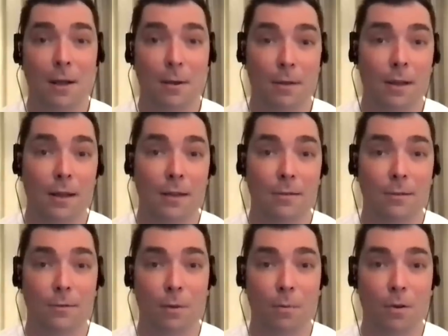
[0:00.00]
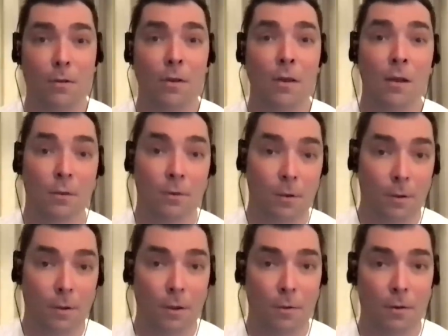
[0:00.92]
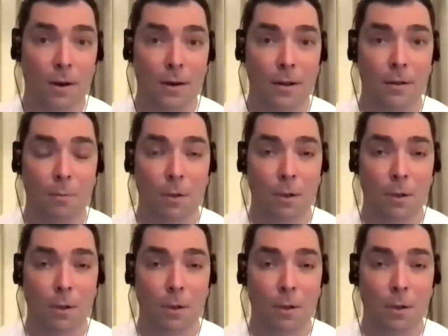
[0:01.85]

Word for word: and I think it's a tribute to the Ukrainian